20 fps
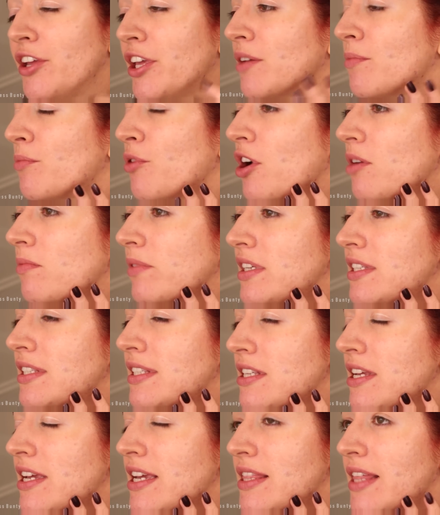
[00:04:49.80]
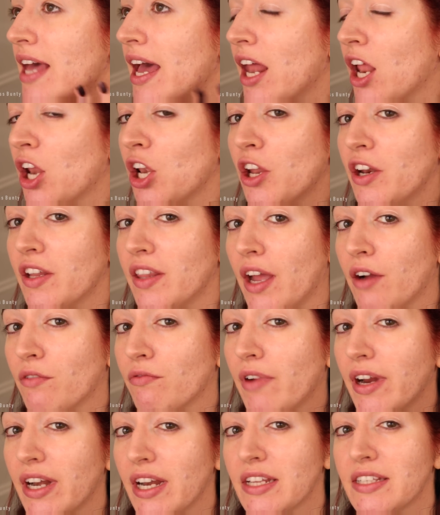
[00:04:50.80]
you can probably see that a lot of that
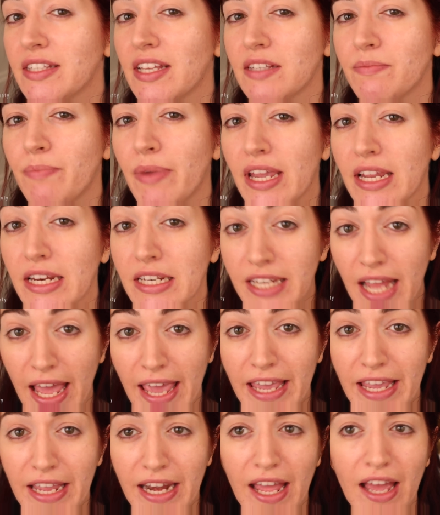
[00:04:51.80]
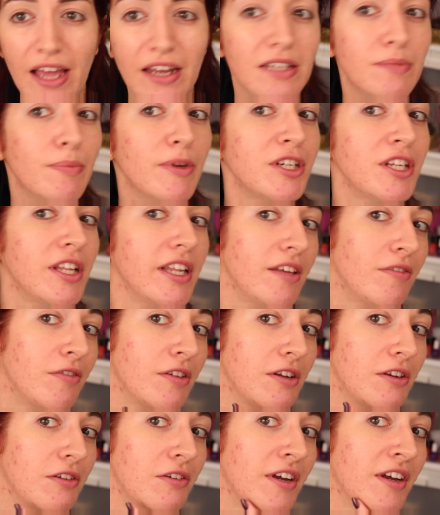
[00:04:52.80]
redness has been taken out, especially if
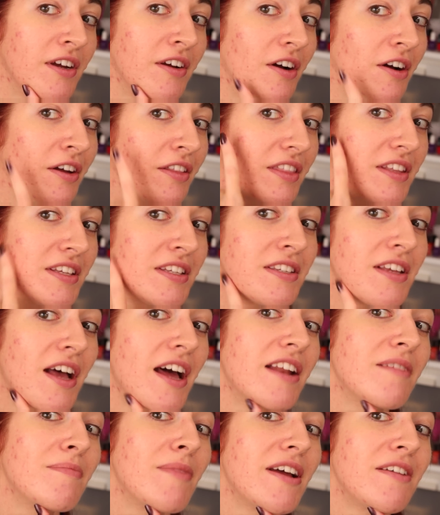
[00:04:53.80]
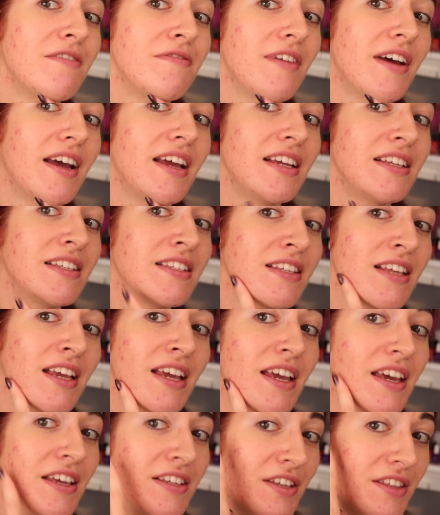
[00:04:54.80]
you look on this side of my face.
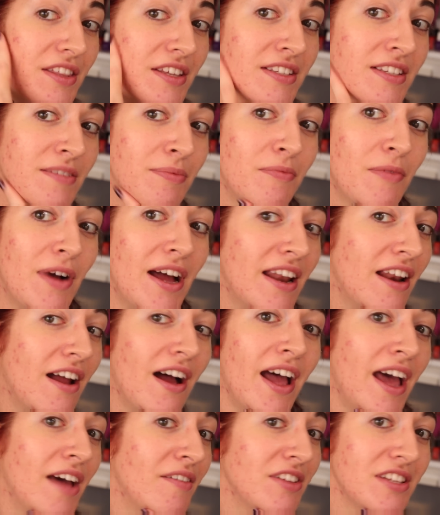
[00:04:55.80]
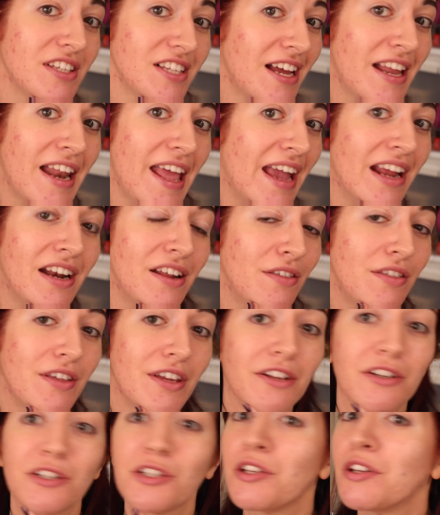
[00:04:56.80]
So this one I haven't done
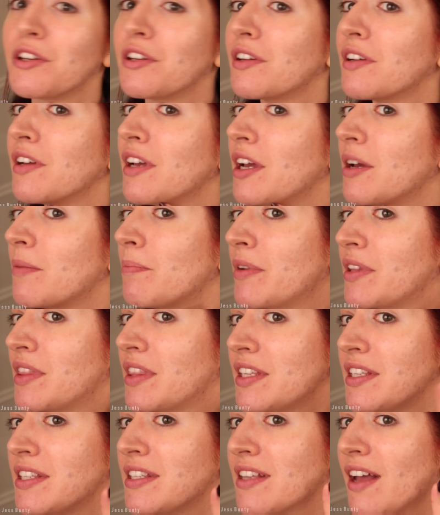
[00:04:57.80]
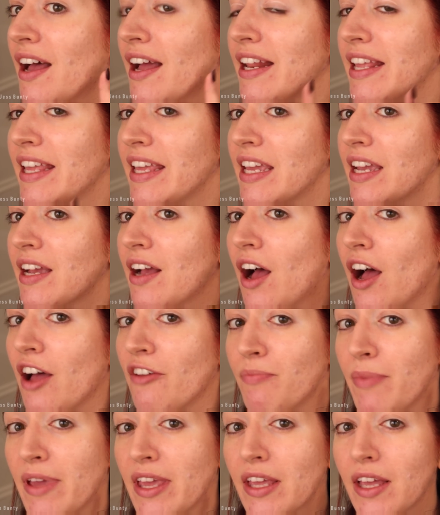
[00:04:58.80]
anything to, but this side here
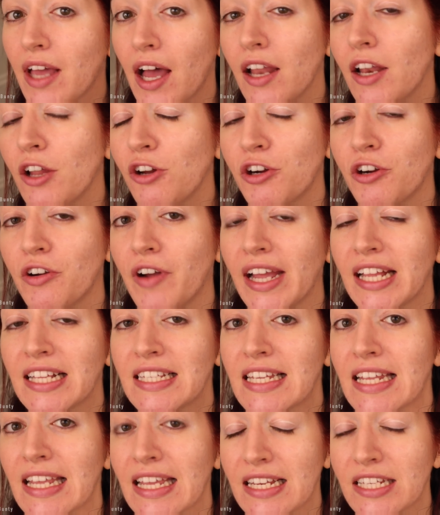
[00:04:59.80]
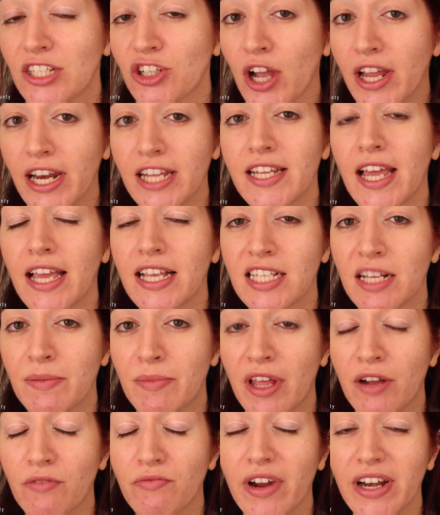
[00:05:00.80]
I've been color correcting and trying to take some
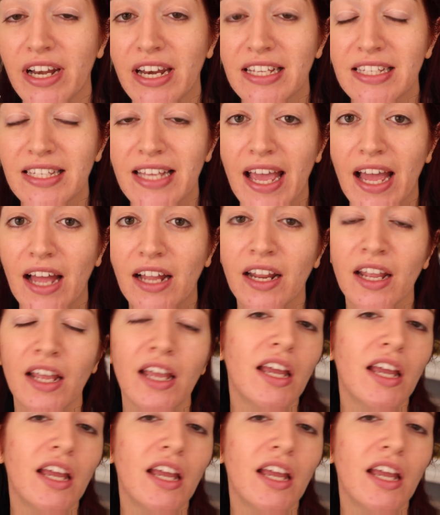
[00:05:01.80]
of that redness out.